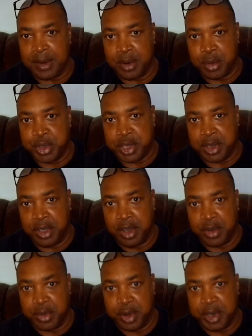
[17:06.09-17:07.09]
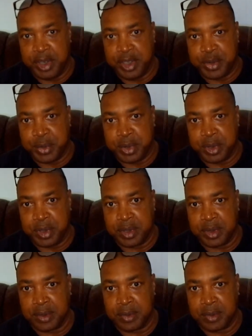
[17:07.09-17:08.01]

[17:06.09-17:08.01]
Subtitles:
or was it God writing these words?